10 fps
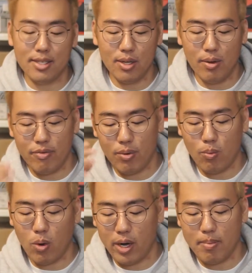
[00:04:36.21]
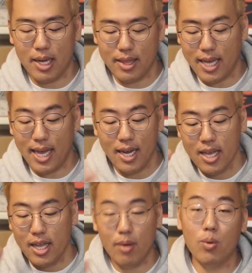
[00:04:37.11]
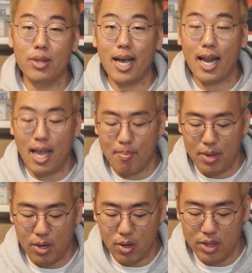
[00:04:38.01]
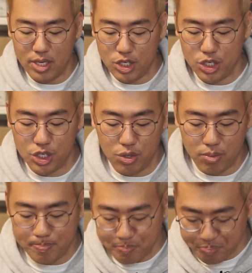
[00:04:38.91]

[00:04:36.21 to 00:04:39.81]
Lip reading: So if you're worried about that, it will not happen on this shoe.